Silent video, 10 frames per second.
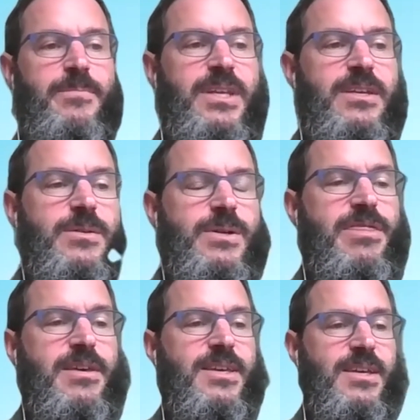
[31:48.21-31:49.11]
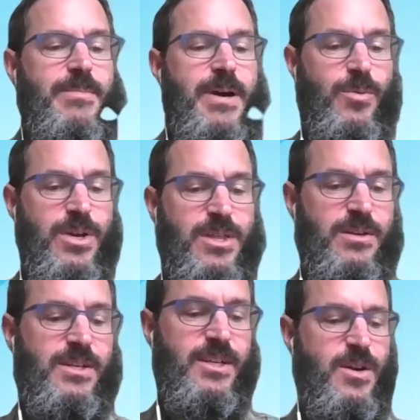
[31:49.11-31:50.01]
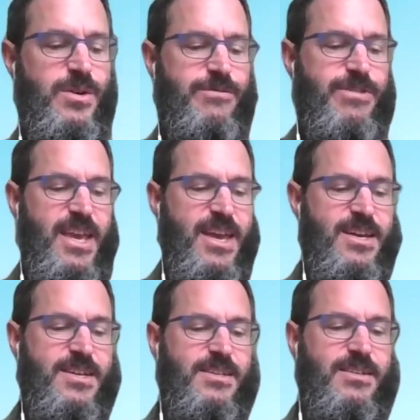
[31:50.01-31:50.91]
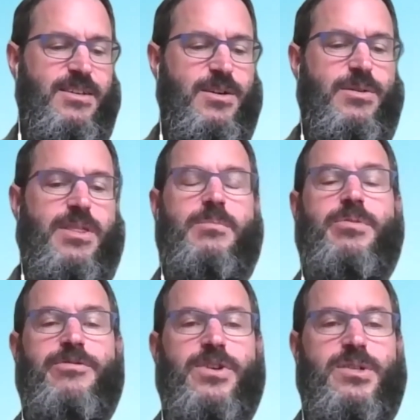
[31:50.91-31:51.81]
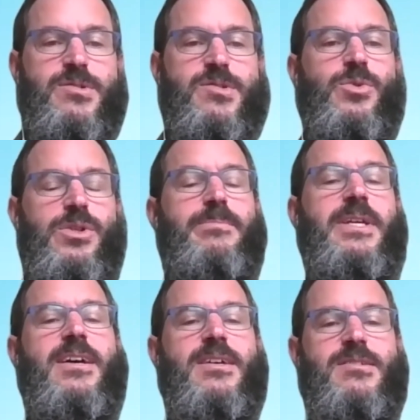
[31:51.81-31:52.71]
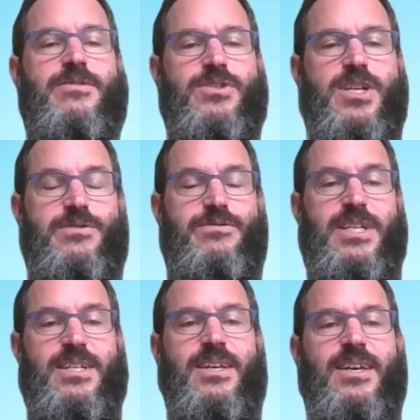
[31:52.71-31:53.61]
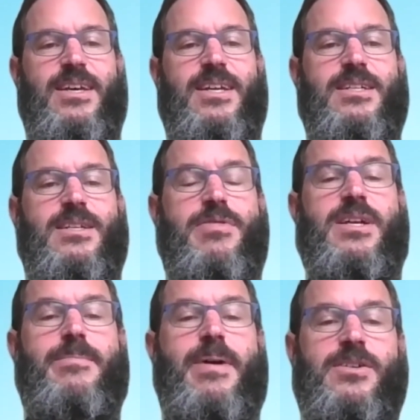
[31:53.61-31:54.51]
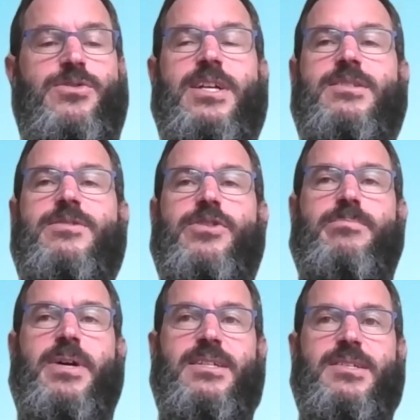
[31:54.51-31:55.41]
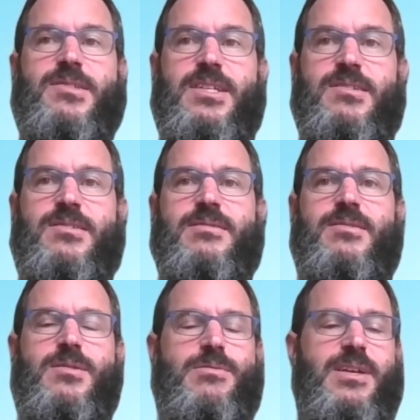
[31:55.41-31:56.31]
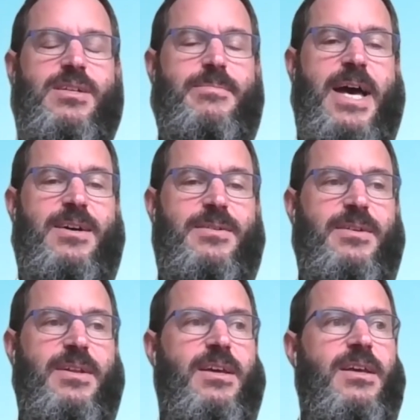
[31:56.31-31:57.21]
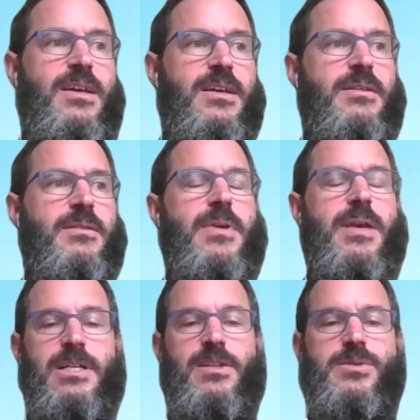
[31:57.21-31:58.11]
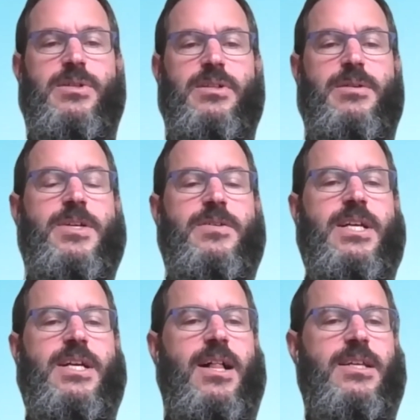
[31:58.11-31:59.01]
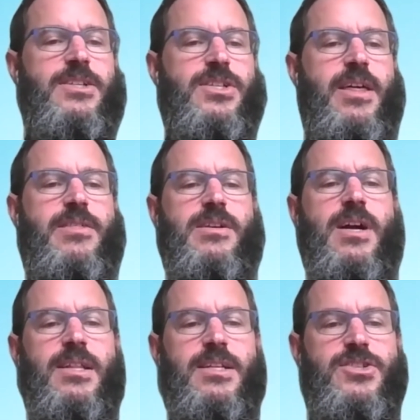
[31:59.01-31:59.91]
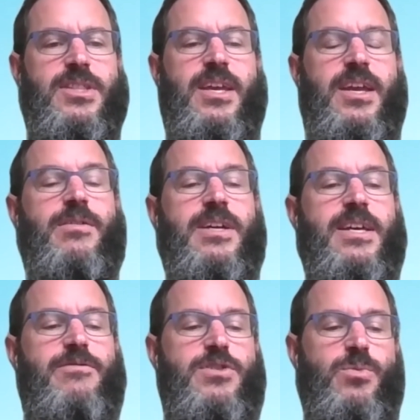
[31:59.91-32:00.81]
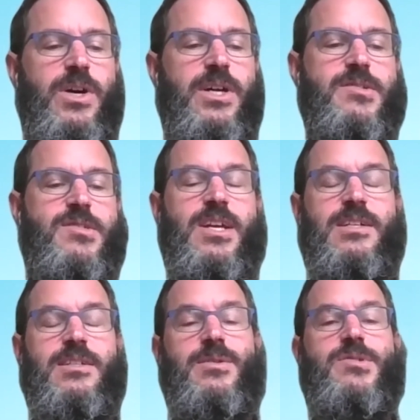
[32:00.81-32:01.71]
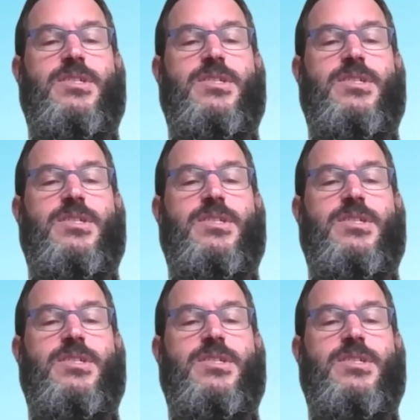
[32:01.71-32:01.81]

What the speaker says: and thinking about where they're going to go if they can't go to their preferred school because of COVID, to think about transfer policies. So think about maybe a local community college, another college in the area if you want to stay close to